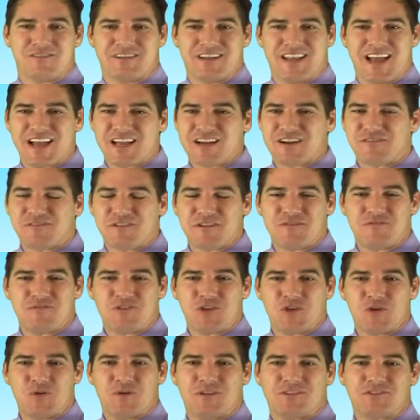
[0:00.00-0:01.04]
negative
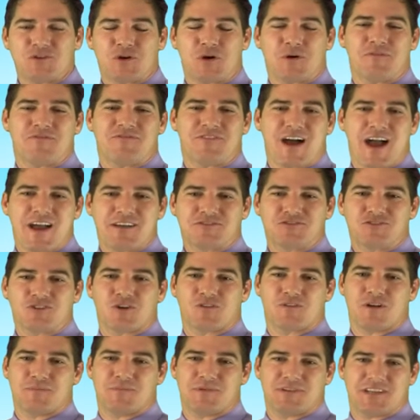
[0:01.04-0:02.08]
review into a
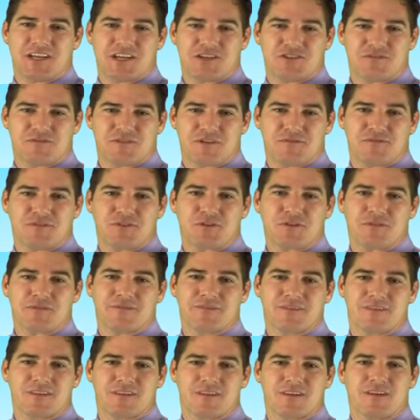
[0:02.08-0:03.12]
5-star reputation review.
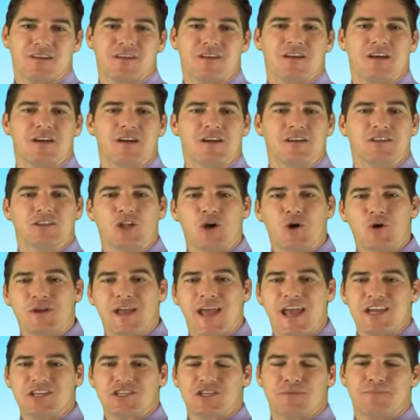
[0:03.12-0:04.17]

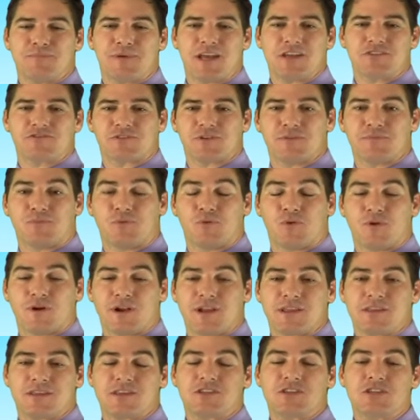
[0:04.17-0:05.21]
Location-based
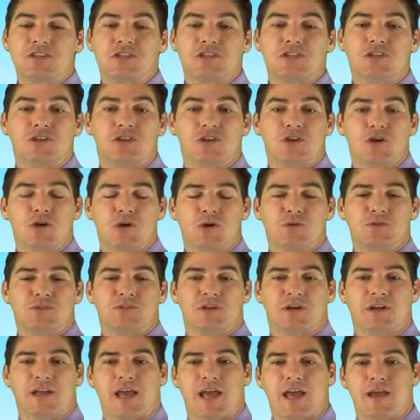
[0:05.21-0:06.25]
reporting. This is
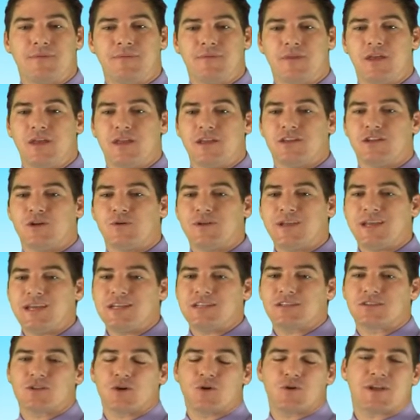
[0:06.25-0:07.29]
huge, okay?
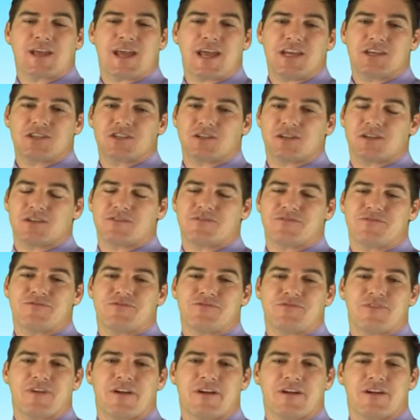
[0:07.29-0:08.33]
Each location is
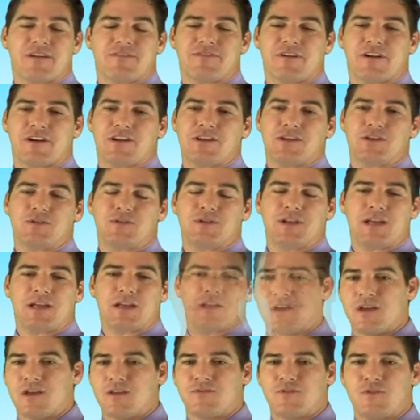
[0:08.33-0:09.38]
very, very
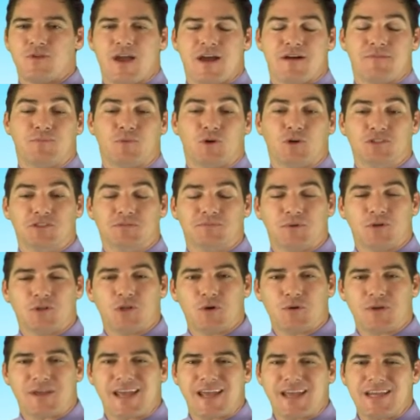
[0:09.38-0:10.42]
unique. If you have multiple
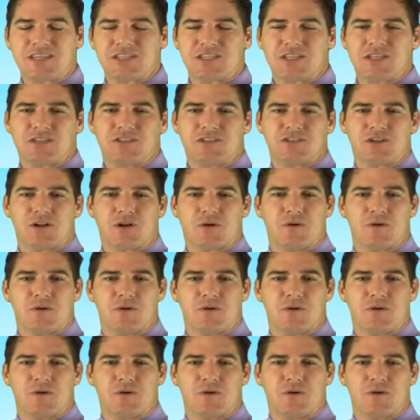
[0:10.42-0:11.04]
locations,